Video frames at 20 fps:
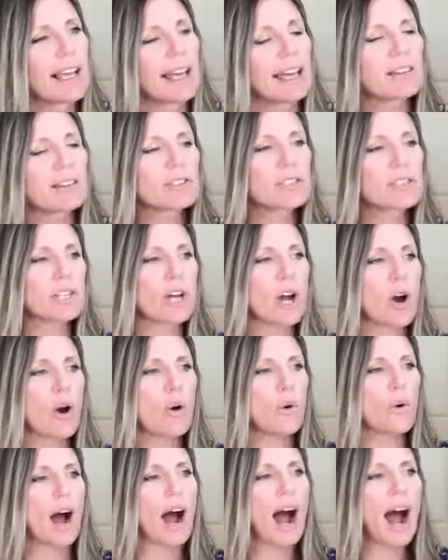And
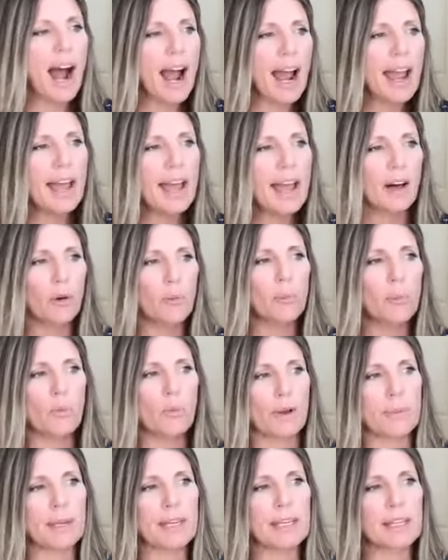so I help
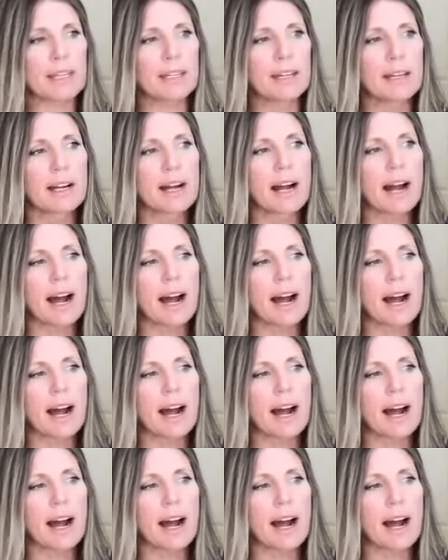women,